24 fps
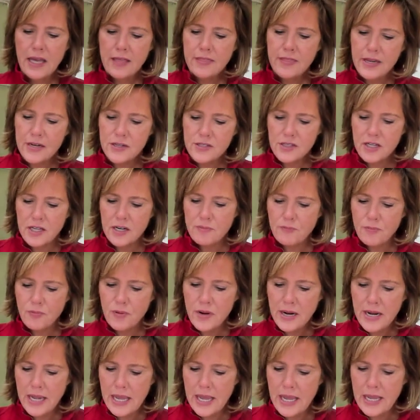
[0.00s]
that is going to
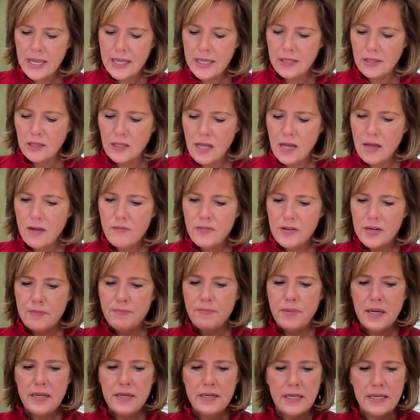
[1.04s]
bring in love and
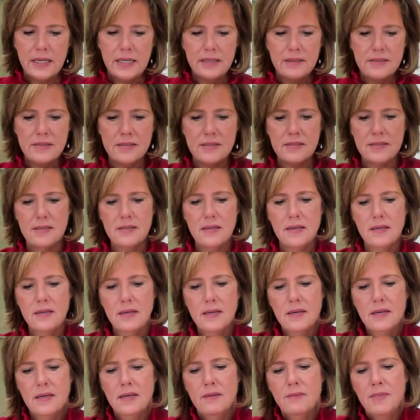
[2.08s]
abundance
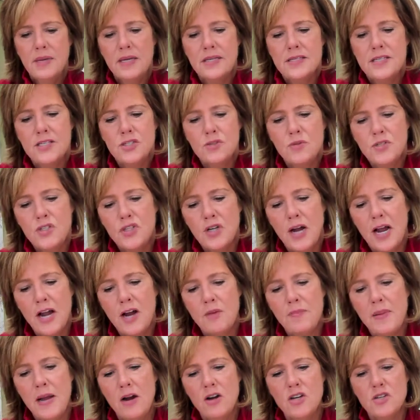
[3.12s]
because this is what your
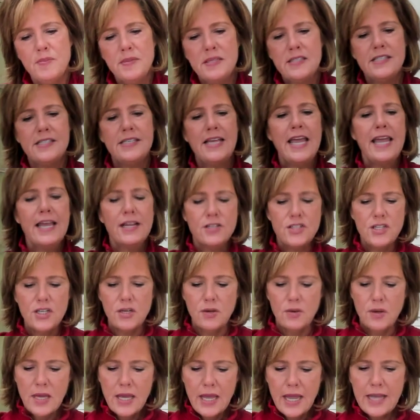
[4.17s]
higher power has been saying to
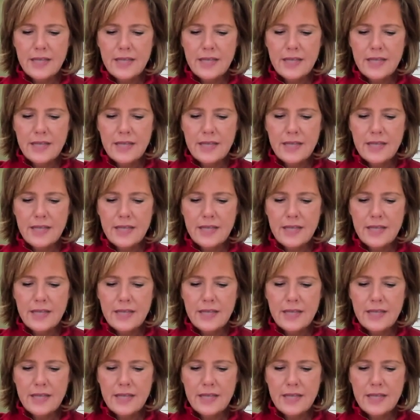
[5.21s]
you.